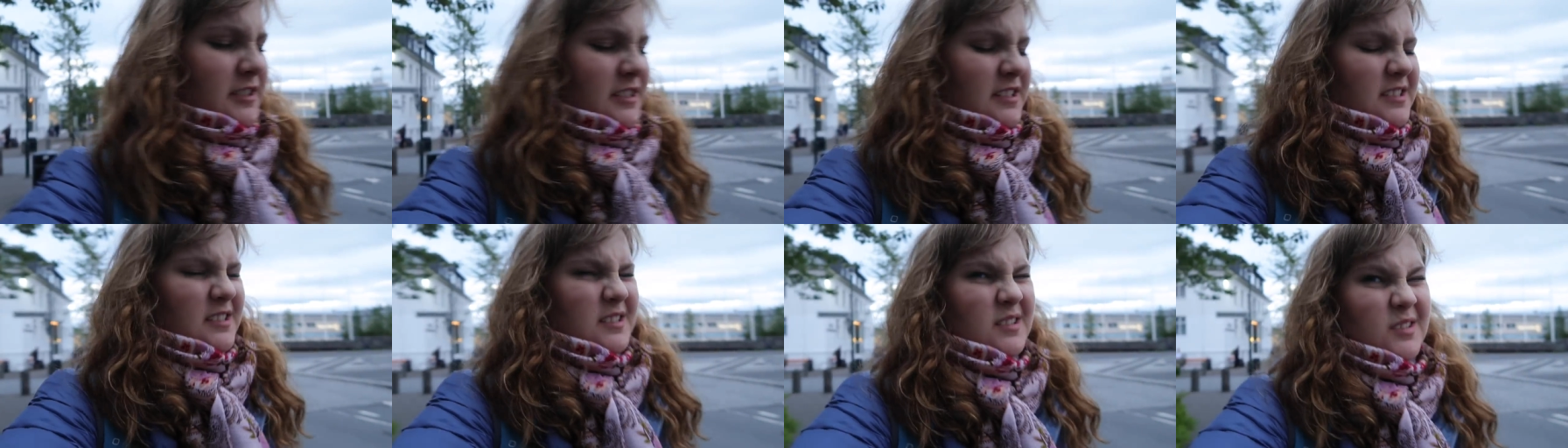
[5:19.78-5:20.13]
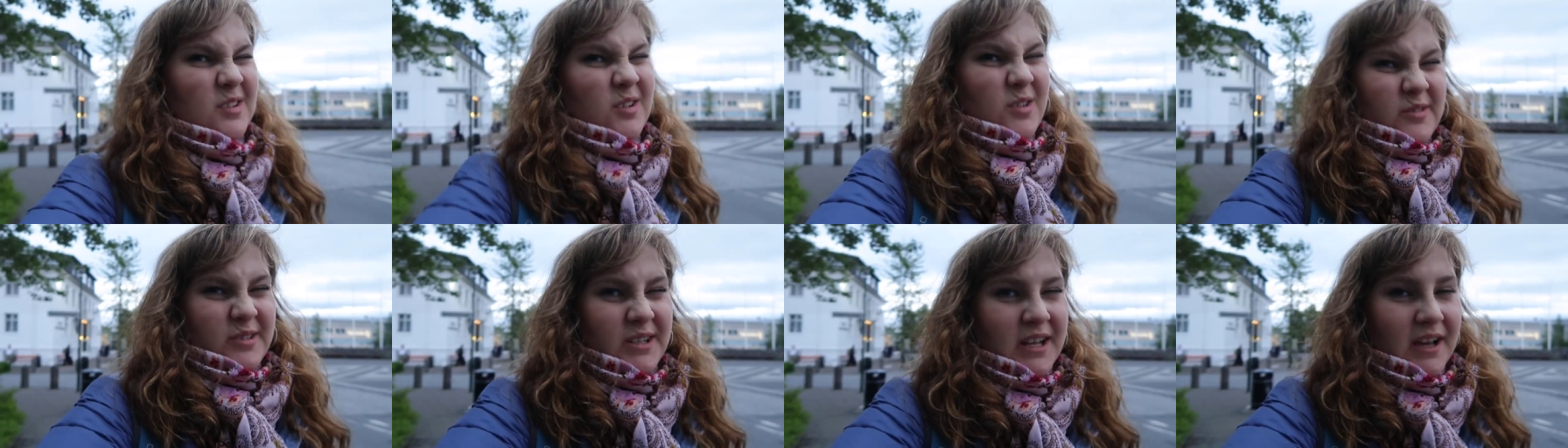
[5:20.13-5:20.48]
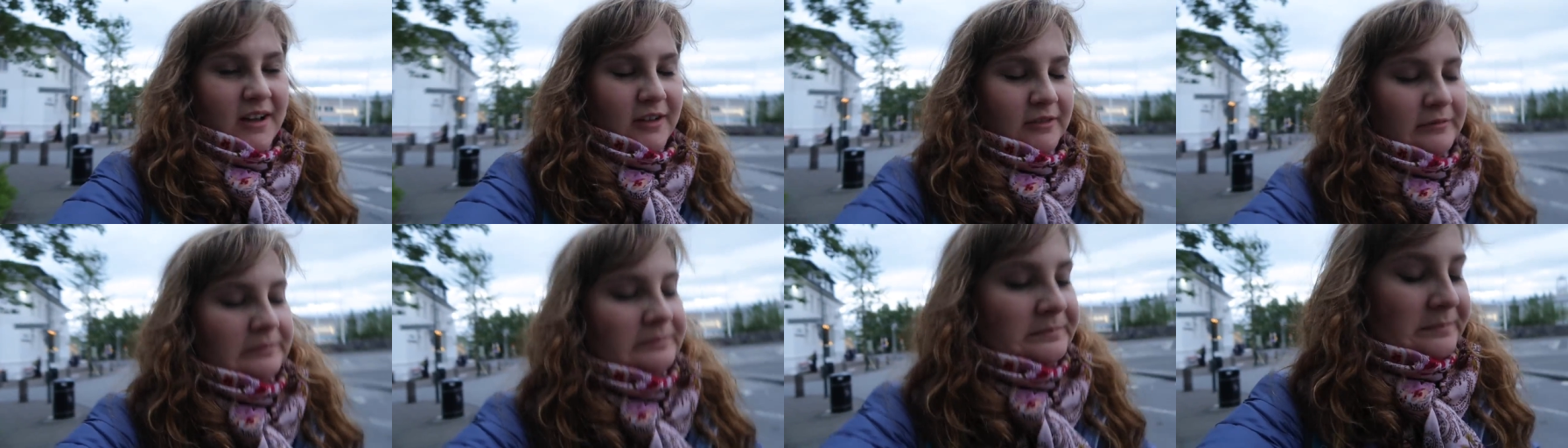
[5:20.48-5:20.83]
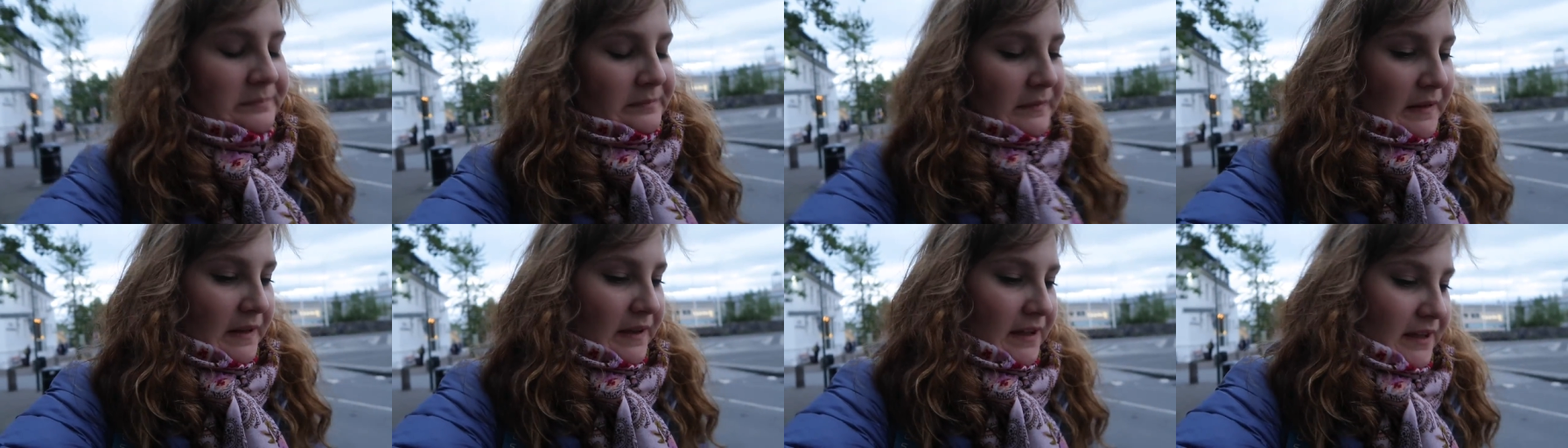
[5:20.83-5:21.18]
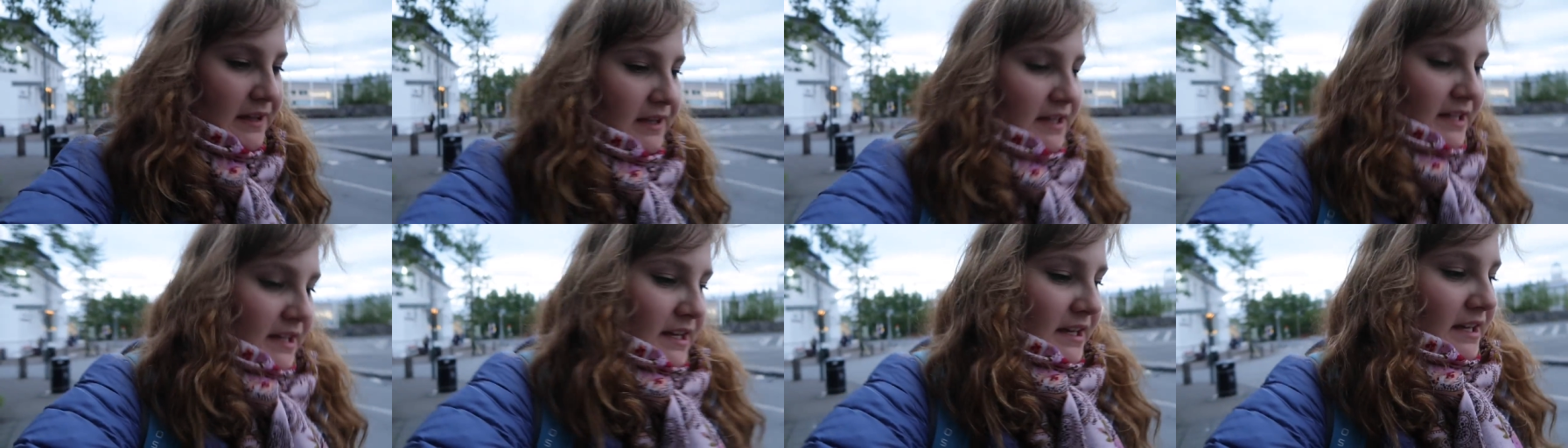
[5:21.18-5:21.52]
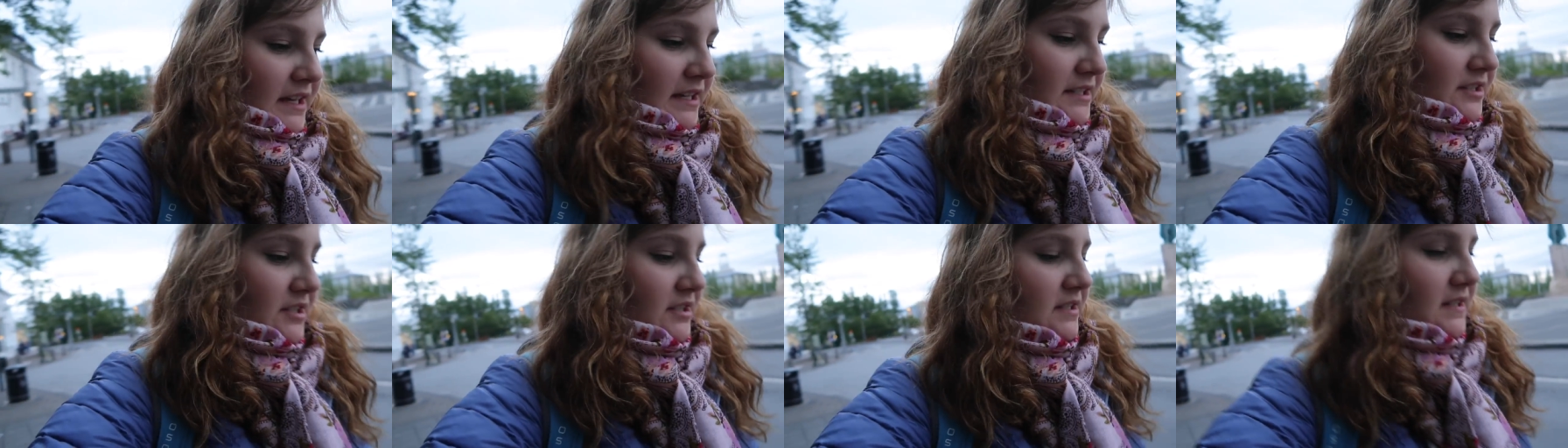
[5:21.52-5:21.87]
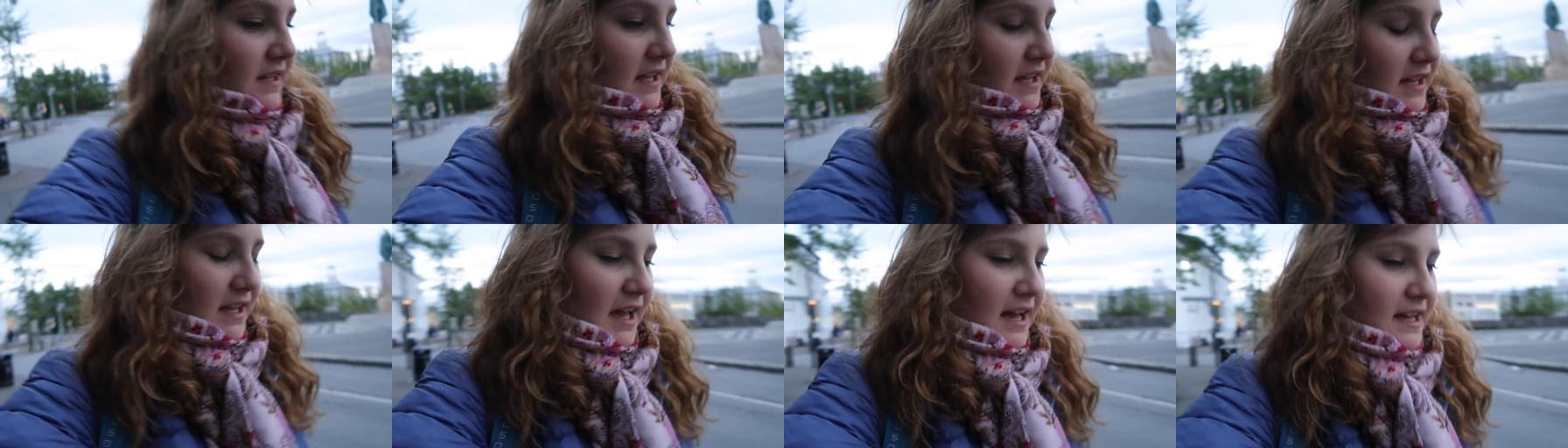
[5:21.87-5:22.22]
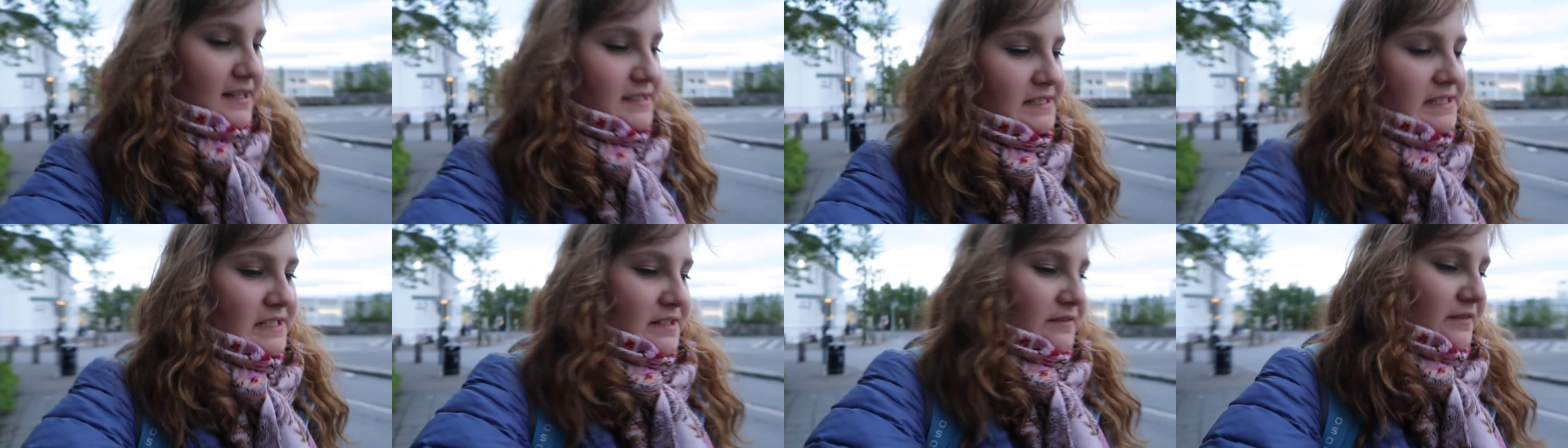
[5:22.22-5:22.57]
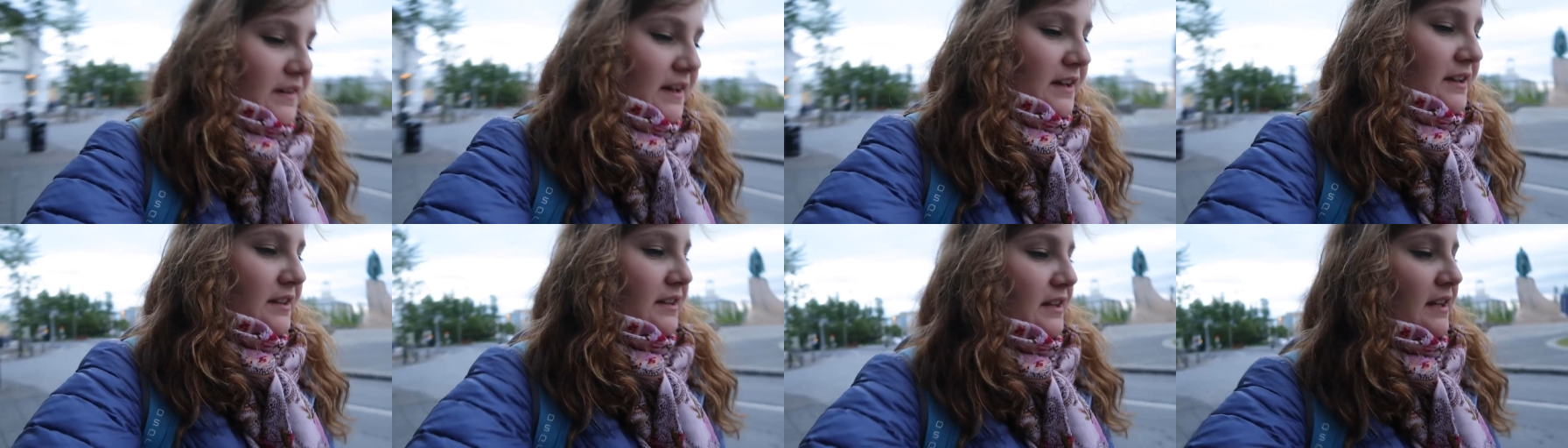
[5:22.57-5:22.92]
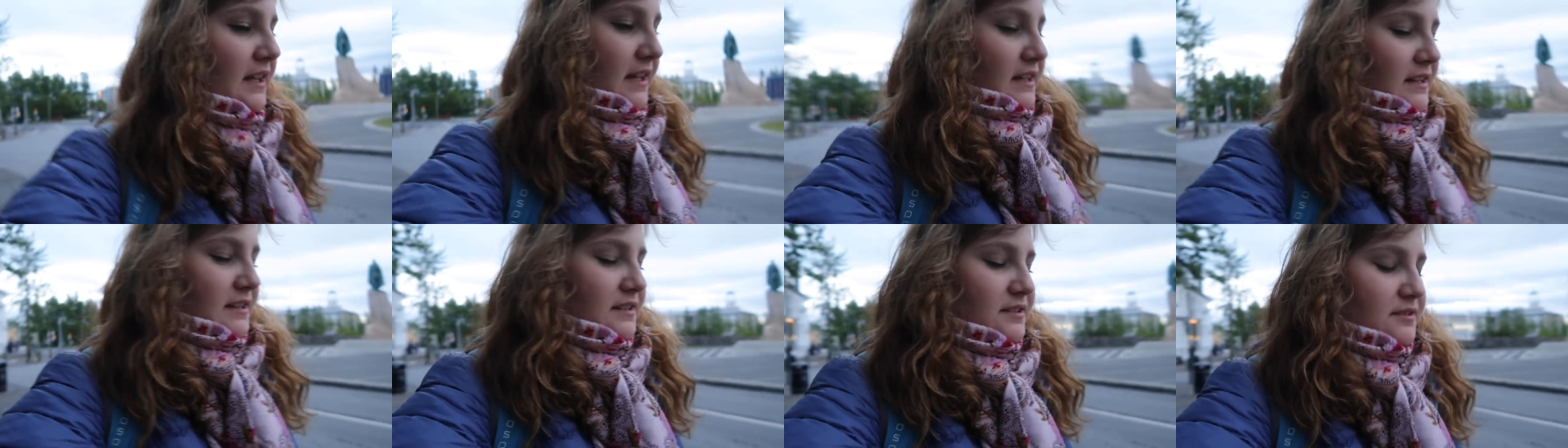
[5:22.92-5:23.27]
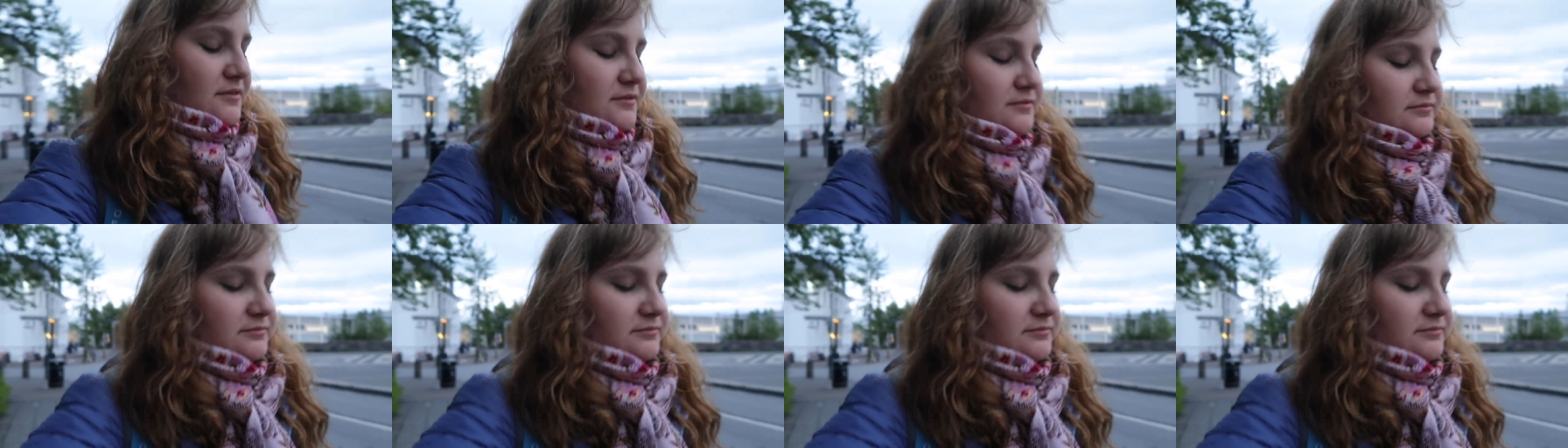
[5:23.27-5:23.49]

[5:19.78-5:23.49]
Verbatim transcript: at this little hotel and just like asked if I could like